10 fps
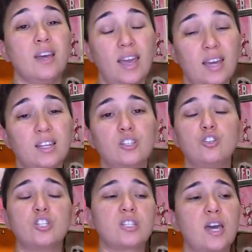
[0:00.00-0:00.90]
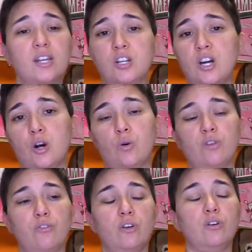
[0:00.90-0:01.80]
And you just gotta know,
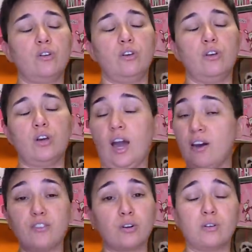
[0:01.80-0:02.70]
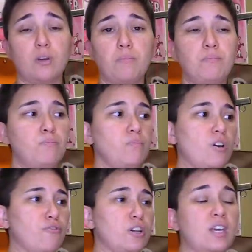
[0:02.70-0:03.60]
if I have
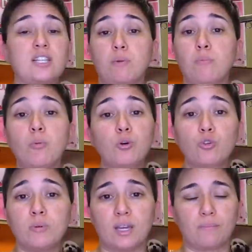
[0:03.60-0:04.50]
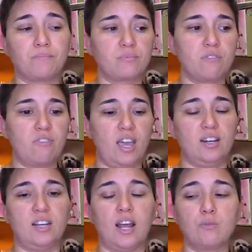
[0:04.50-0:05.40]
a friend that has a mobile grooming
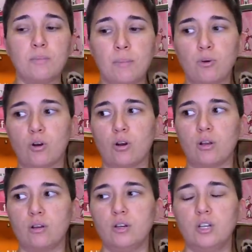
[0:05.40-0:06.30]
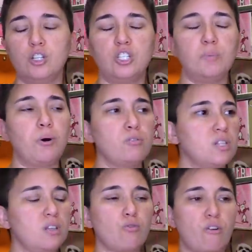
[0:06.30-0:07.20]
van, and I remember she
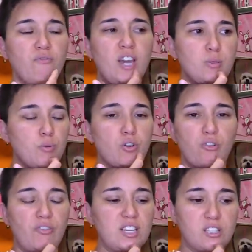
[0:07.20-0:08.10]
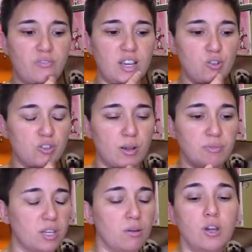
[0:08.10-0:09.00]
posted either on Facebook or Face to Face or
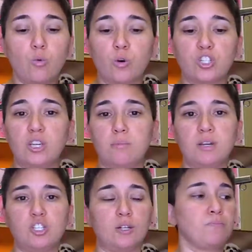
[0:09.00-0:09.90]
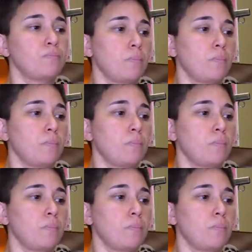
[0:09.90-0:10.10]
something where she had mentioned,